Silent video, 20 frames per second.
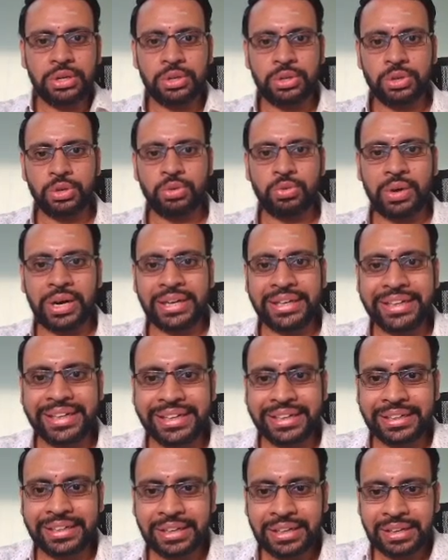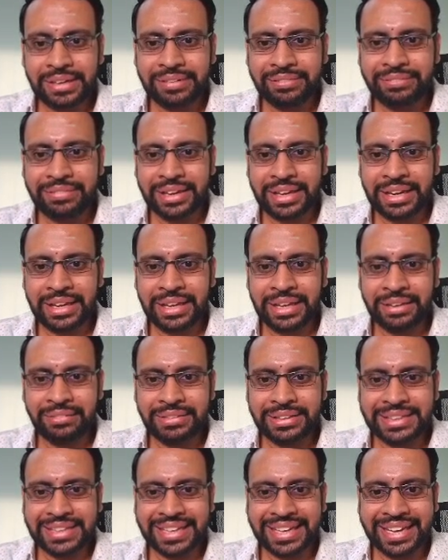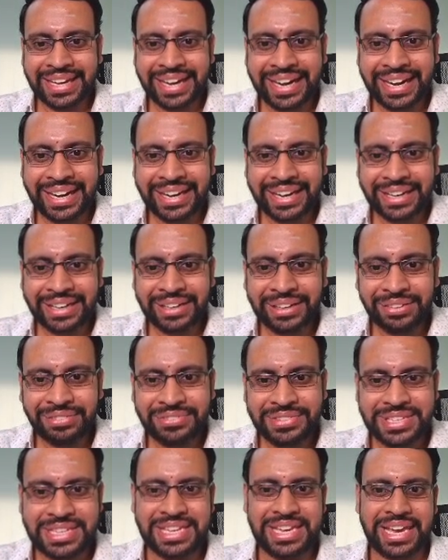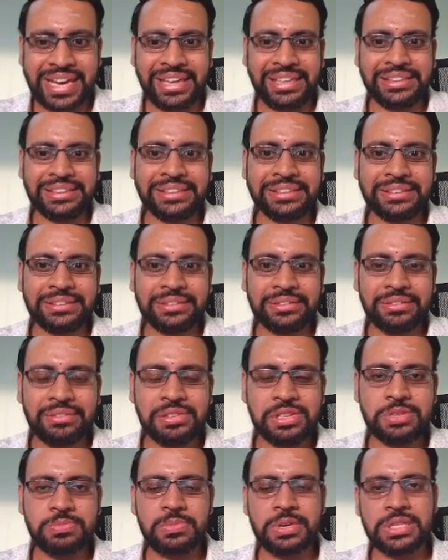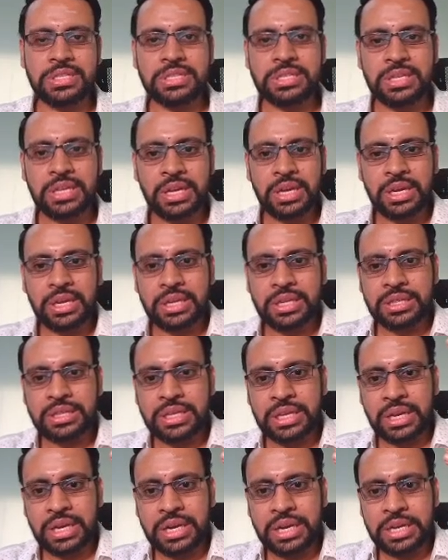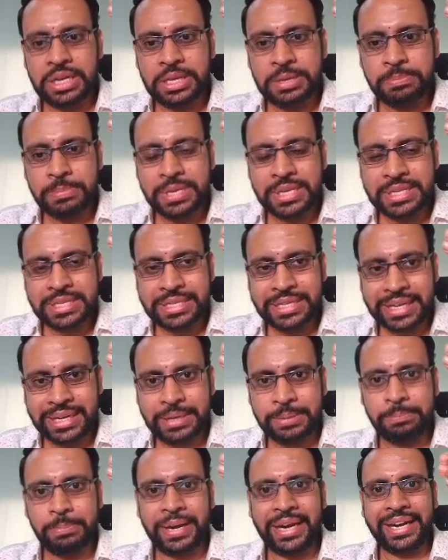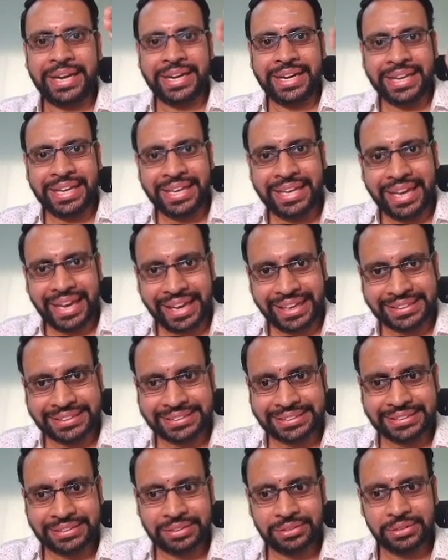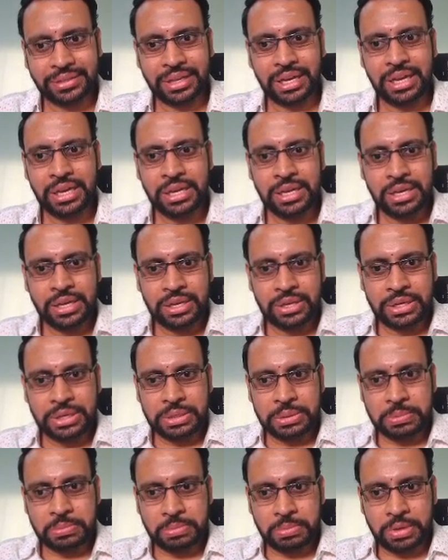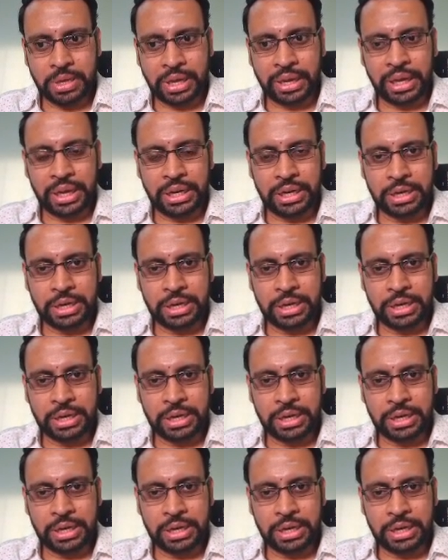you want it varying with a gradient of gx, which means the dBz by dx. Okay, again